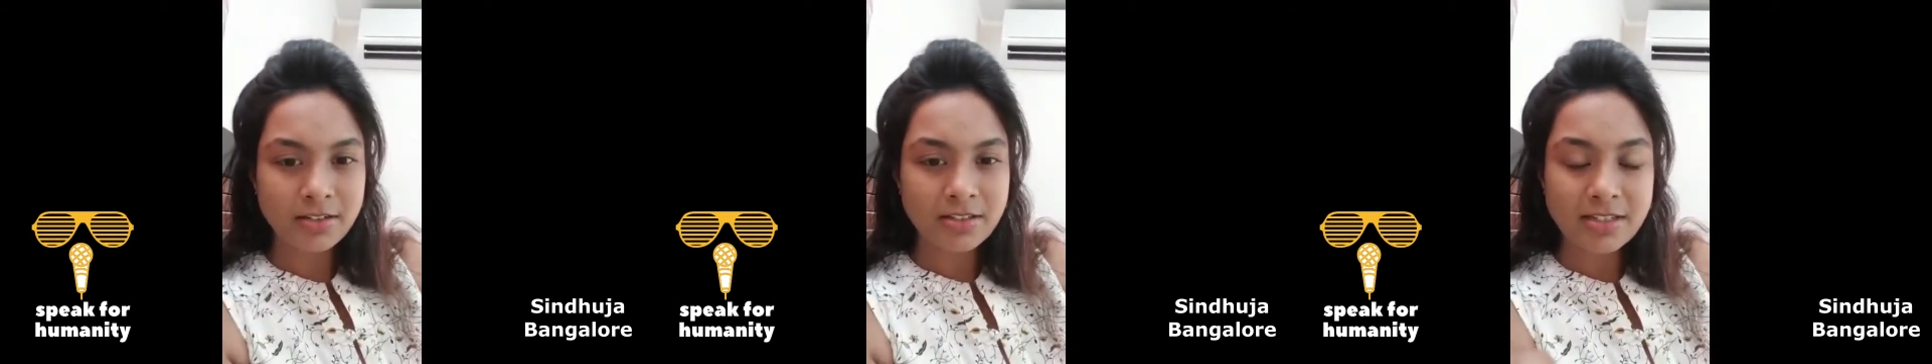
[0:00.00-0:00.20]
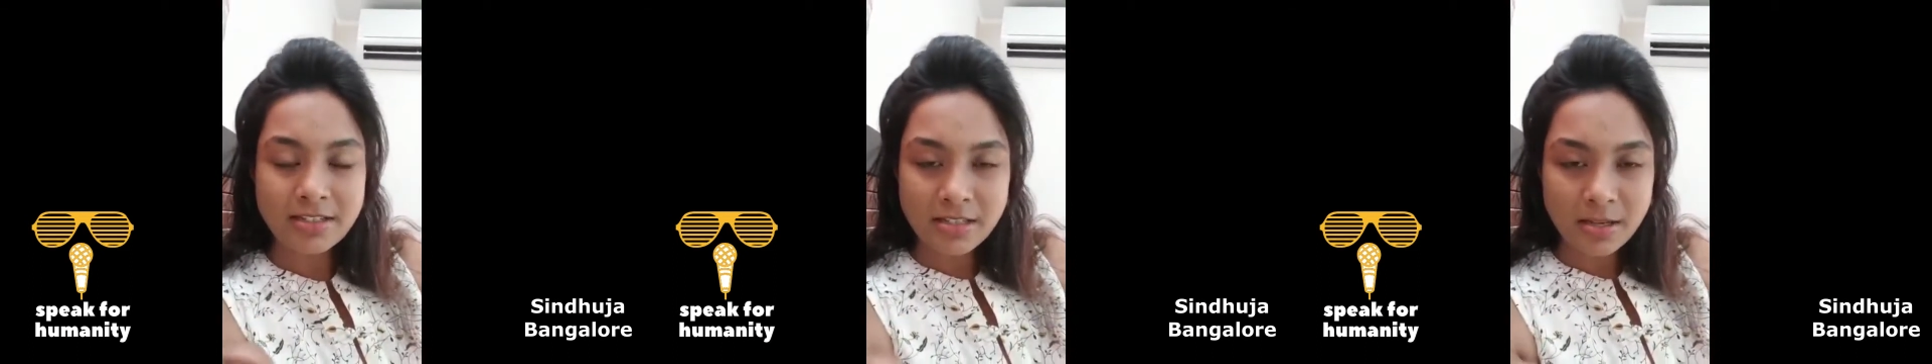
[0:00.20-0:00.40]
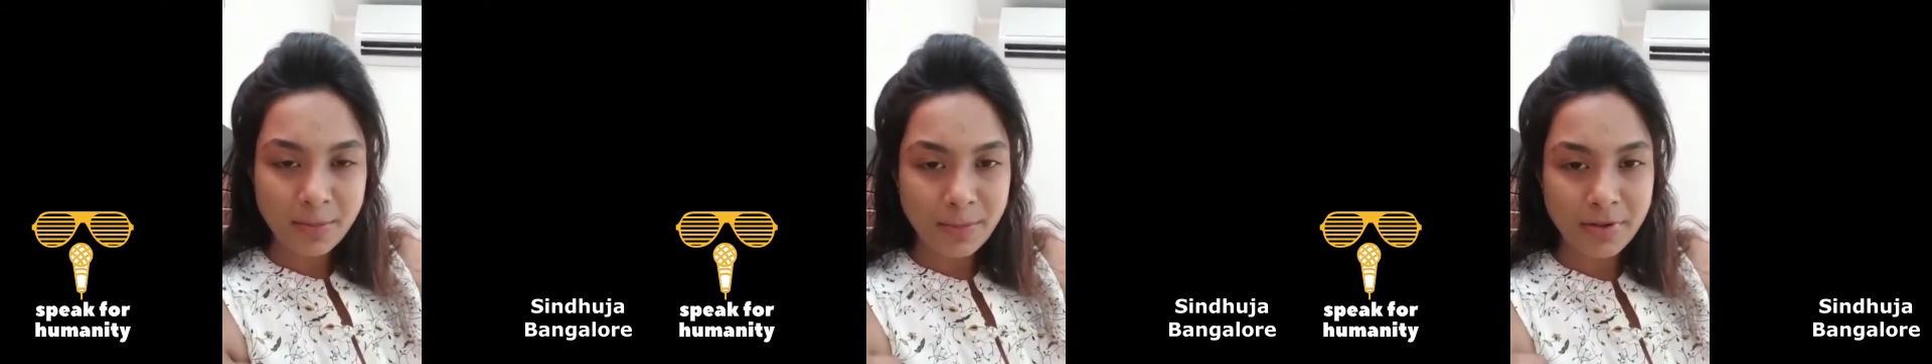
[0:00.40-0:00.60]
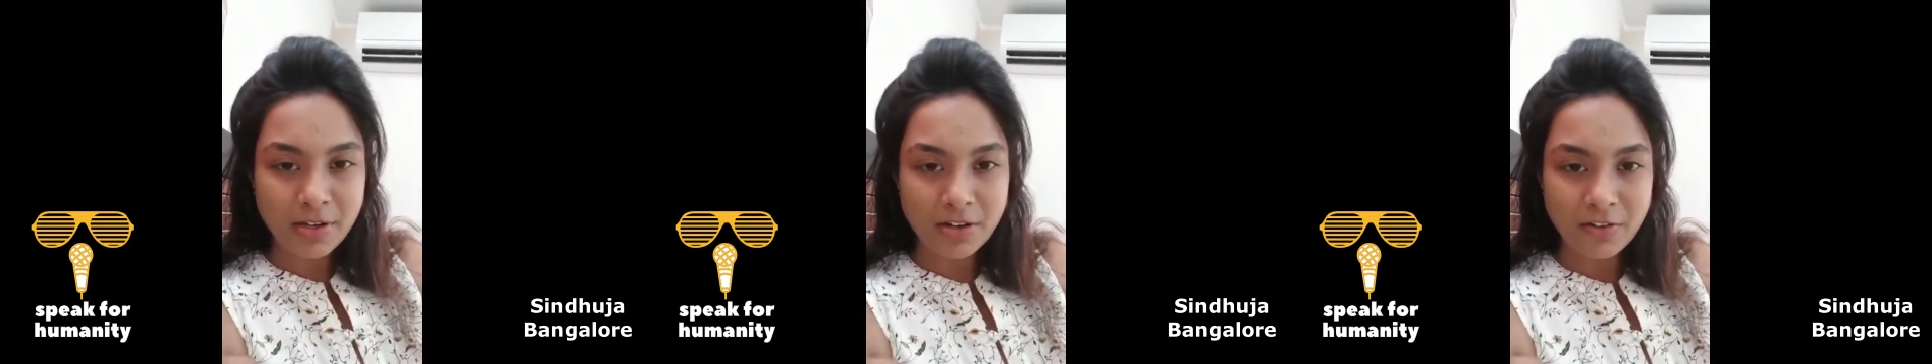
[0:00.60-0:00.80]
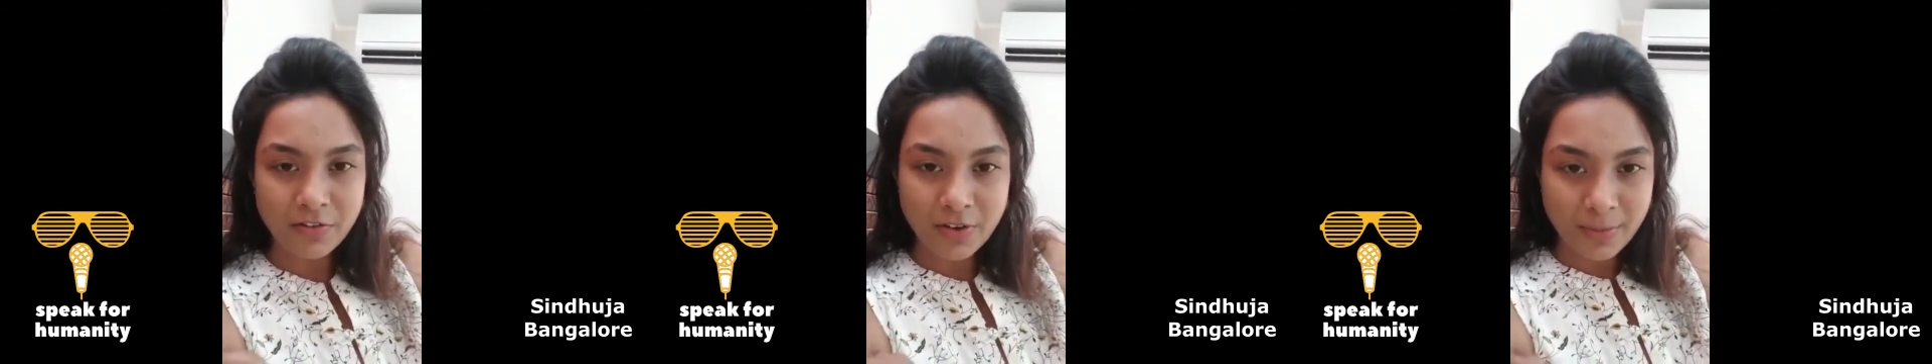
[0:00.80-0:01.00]

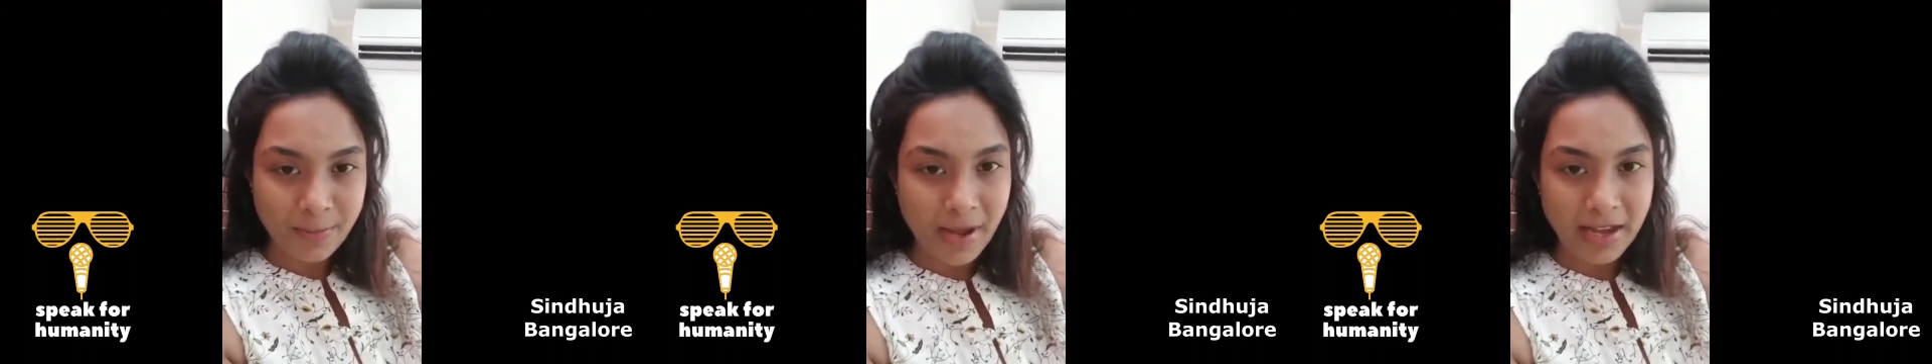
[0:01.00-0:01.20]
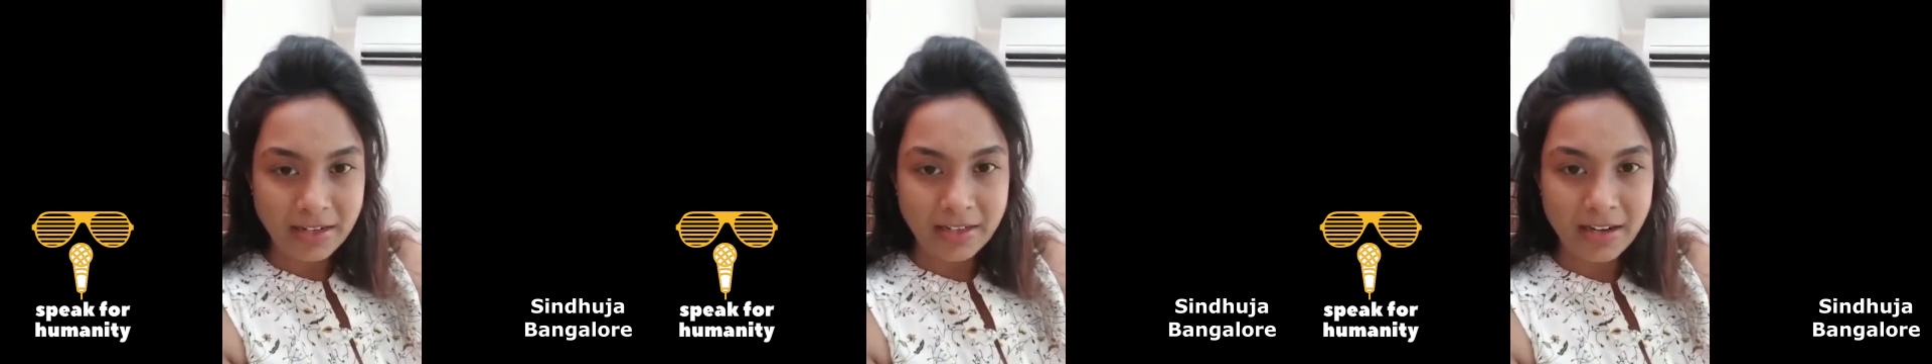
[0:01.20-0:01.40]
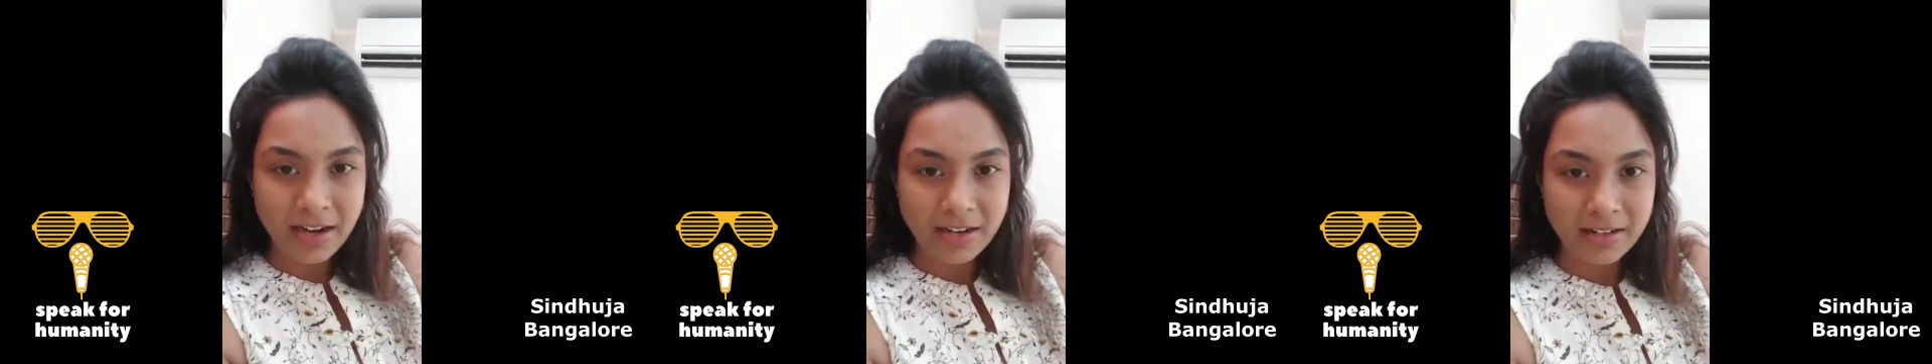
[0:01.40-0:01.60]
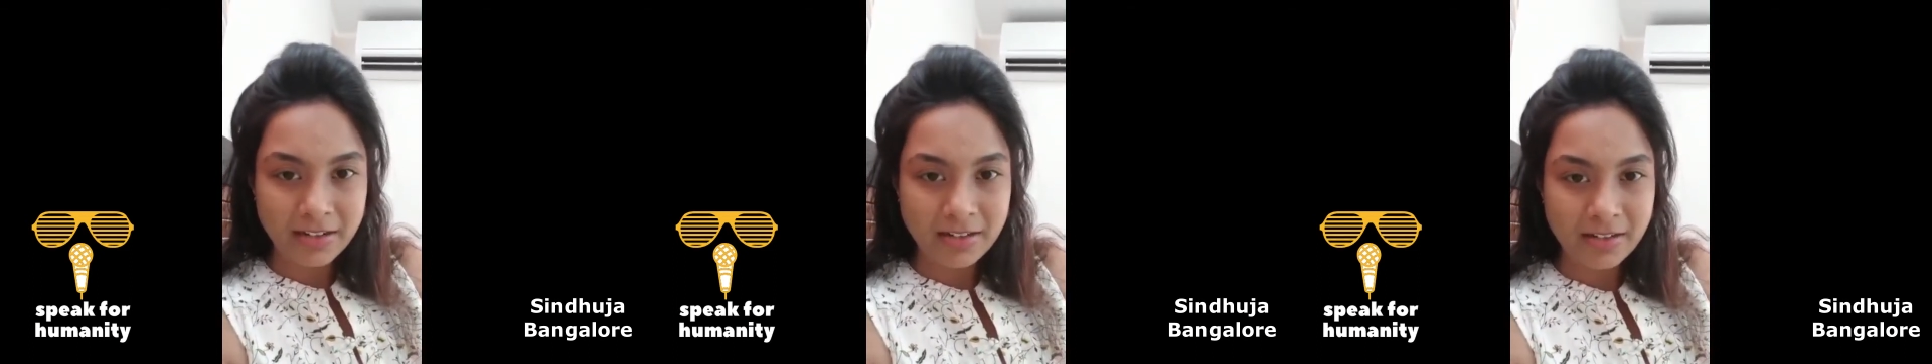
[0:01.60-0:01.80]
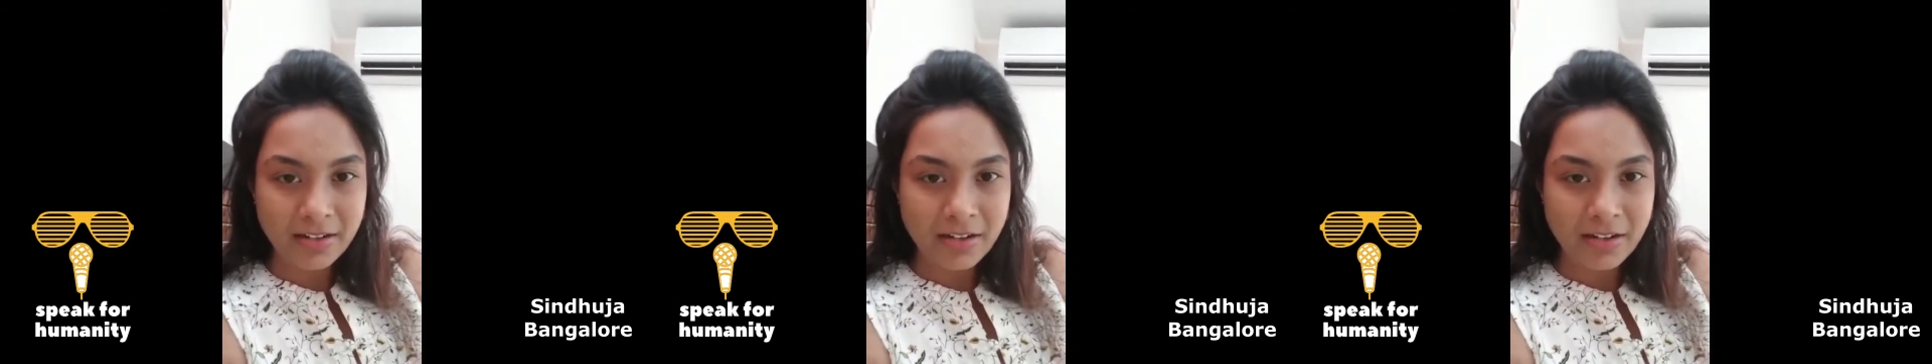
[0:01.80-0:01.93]
disappear from mankind.